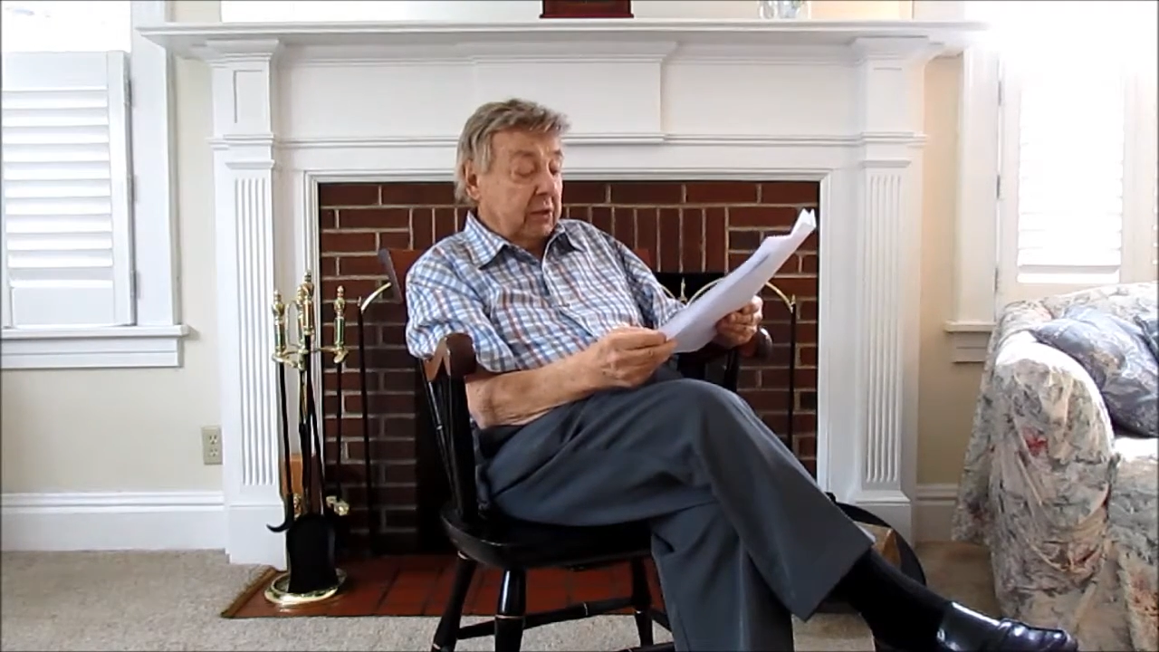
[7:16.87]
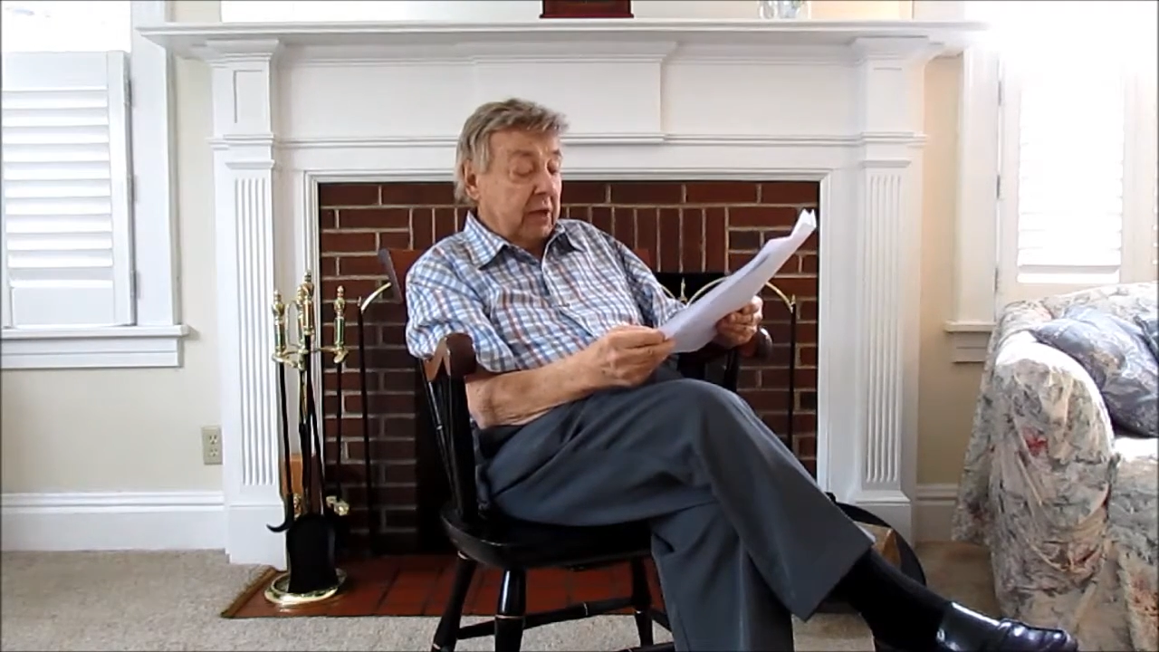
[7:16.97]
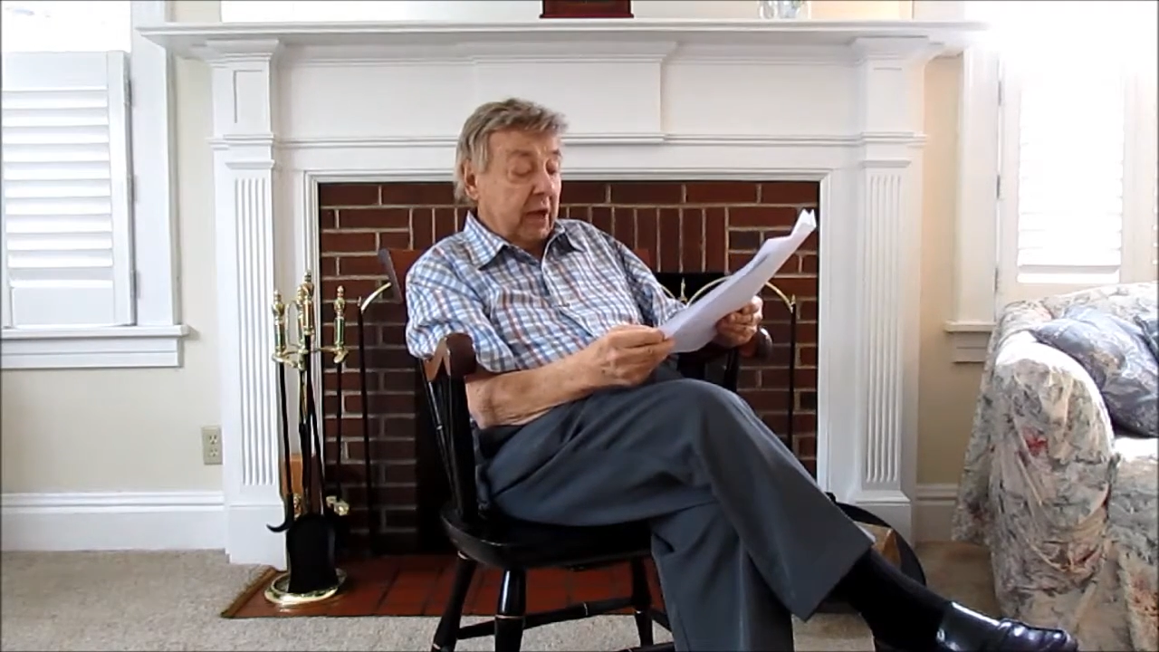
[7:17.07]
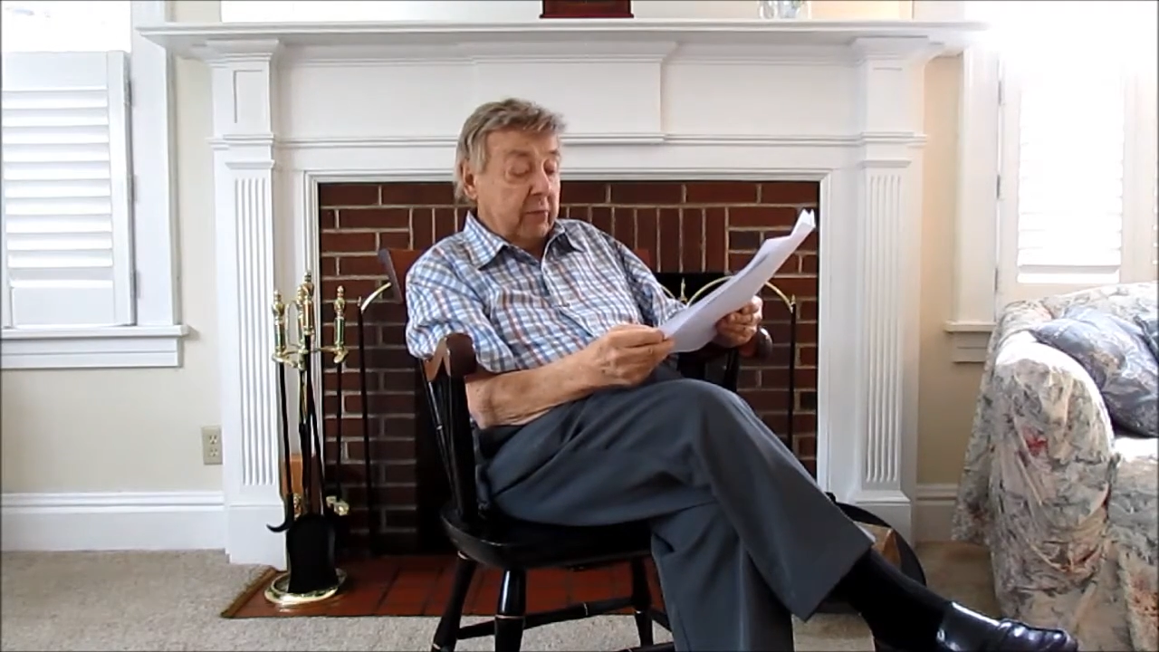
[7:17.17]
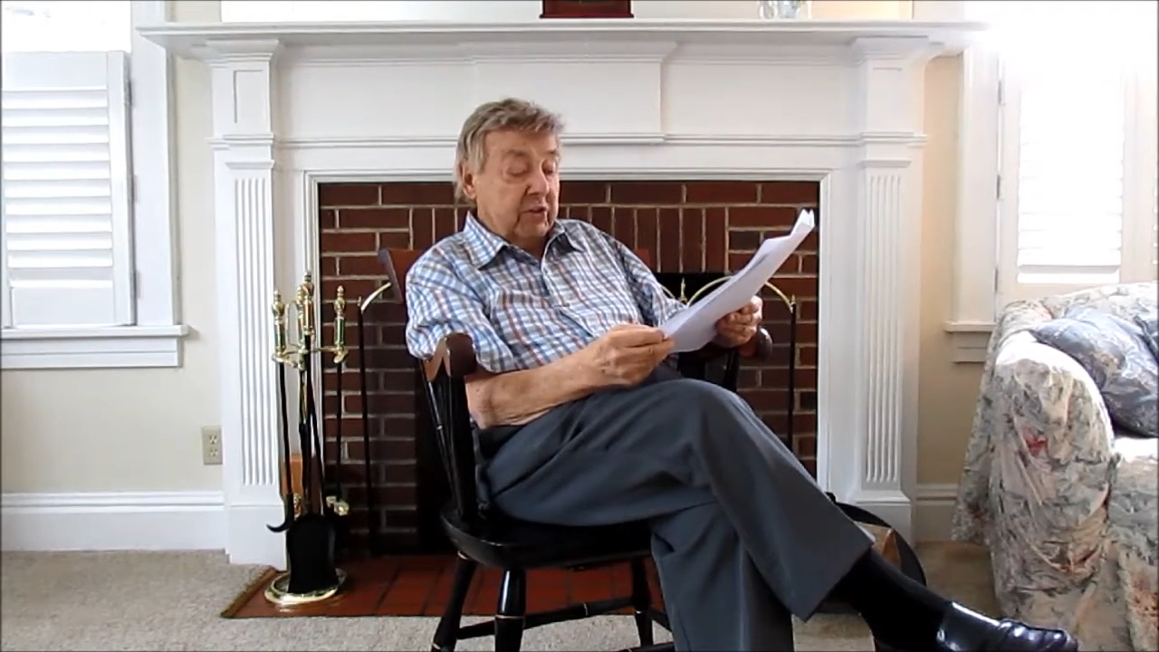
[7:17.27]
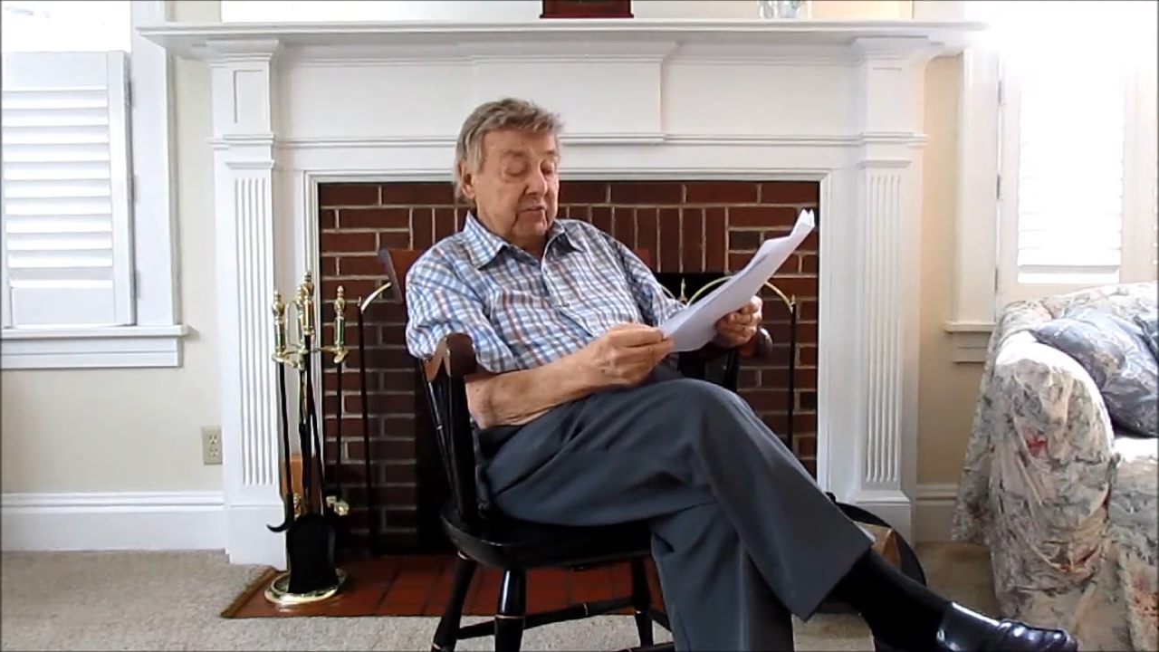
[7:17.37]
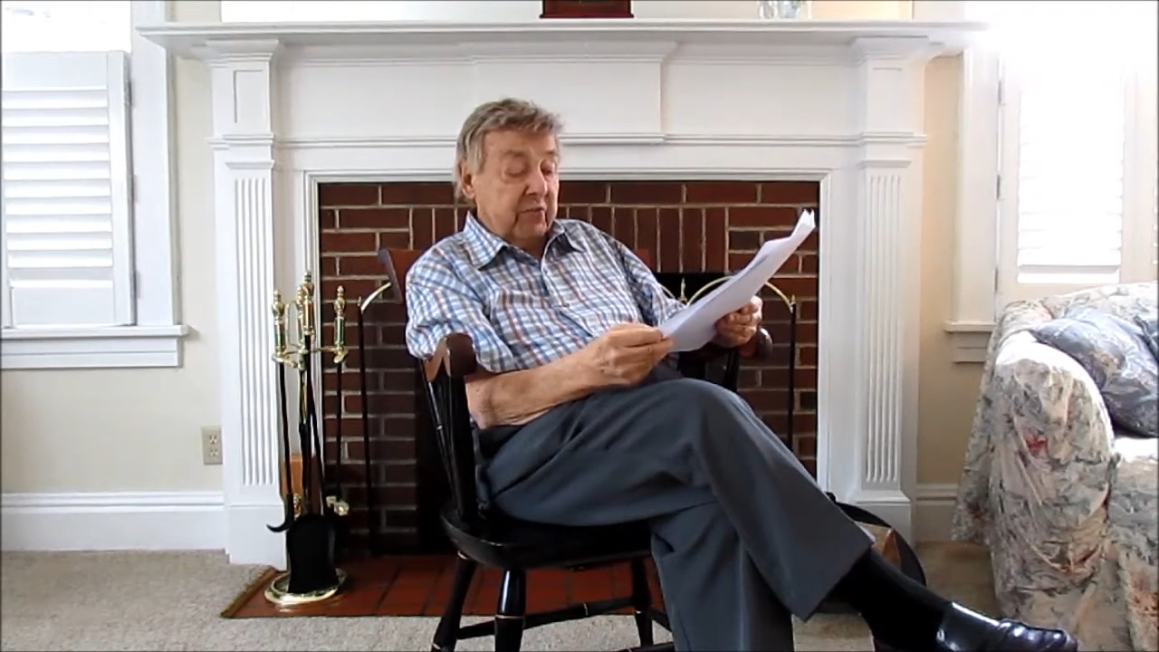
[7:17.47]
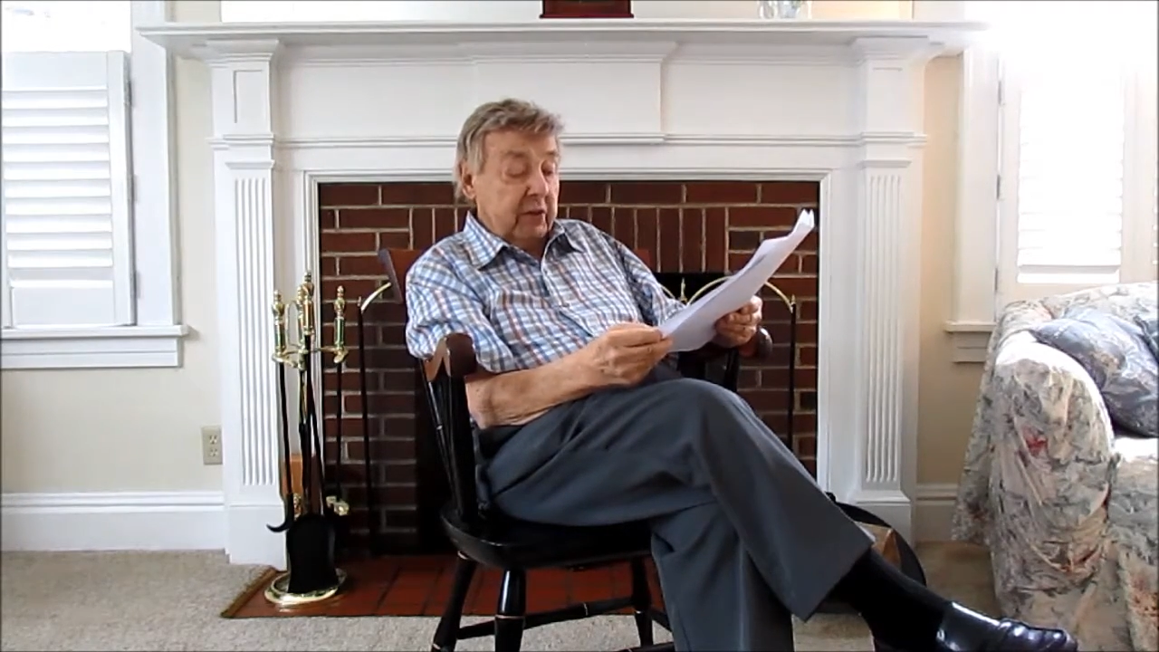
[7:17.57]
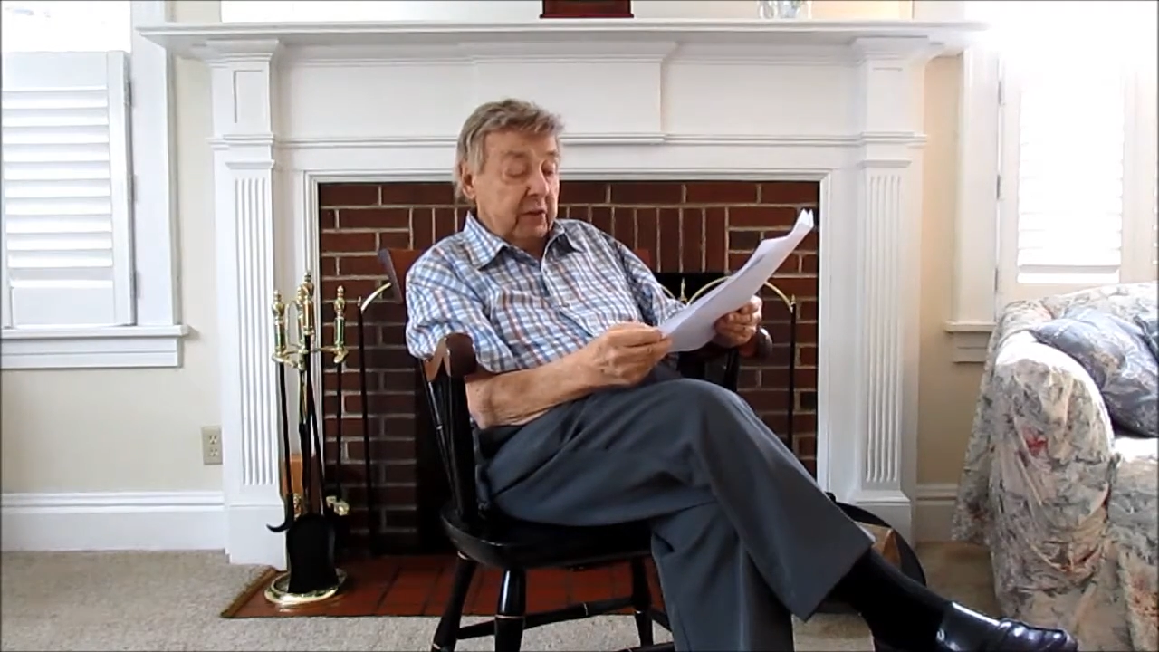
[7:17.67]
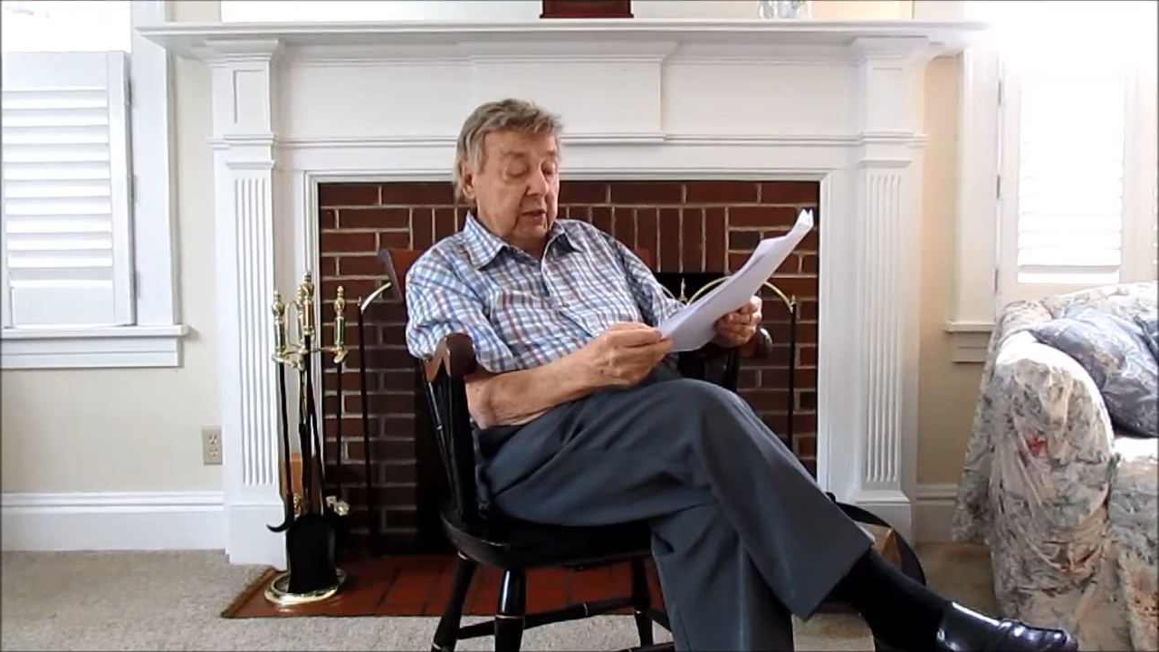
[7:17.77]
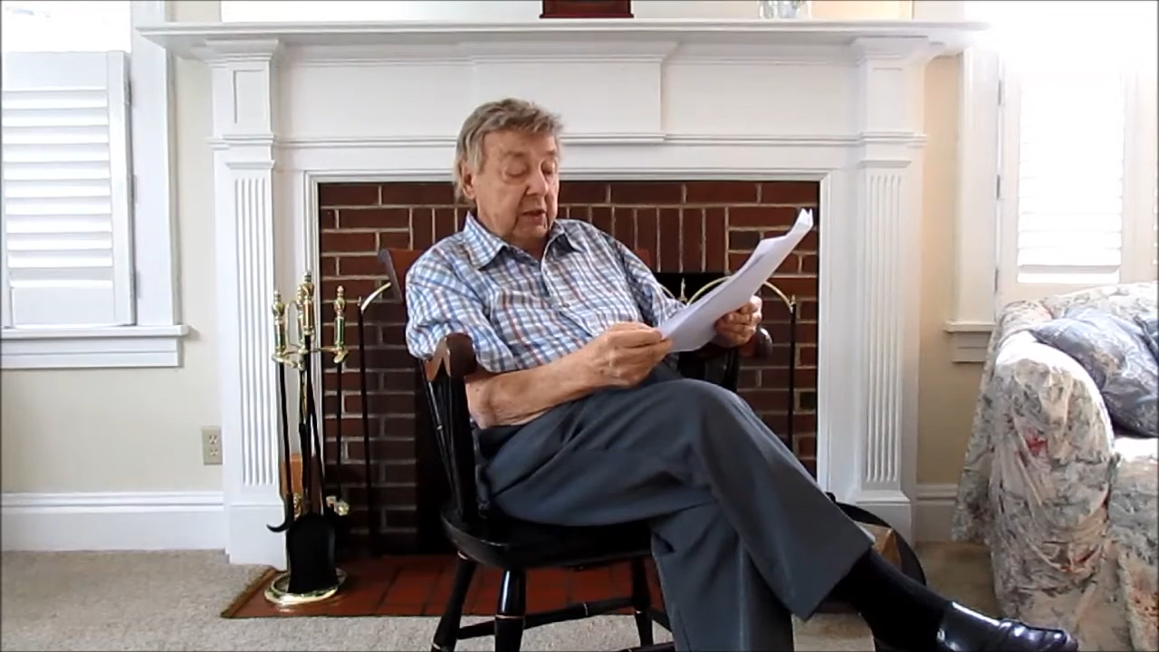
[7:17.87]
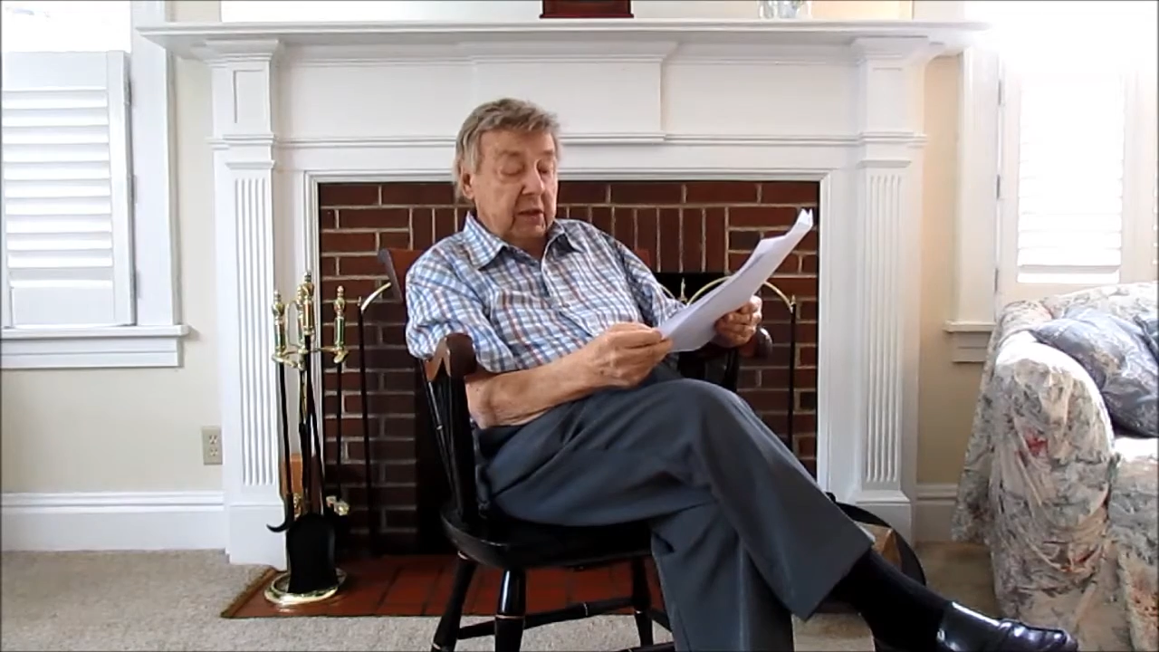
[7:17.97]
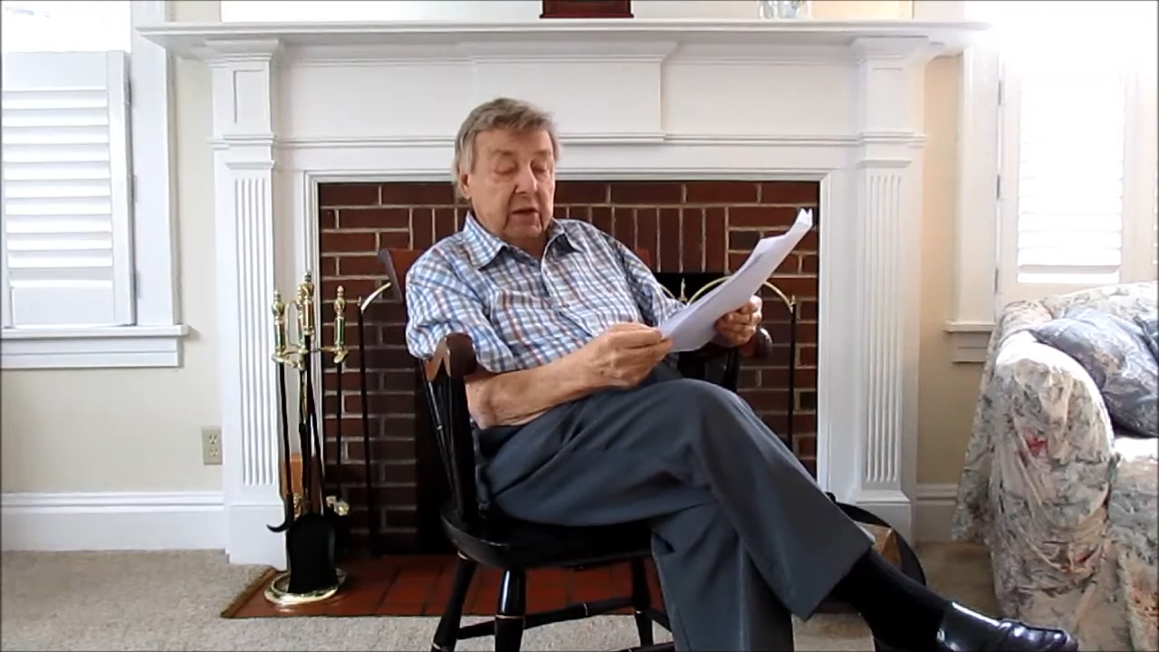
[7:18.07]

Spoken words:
Thomas Finley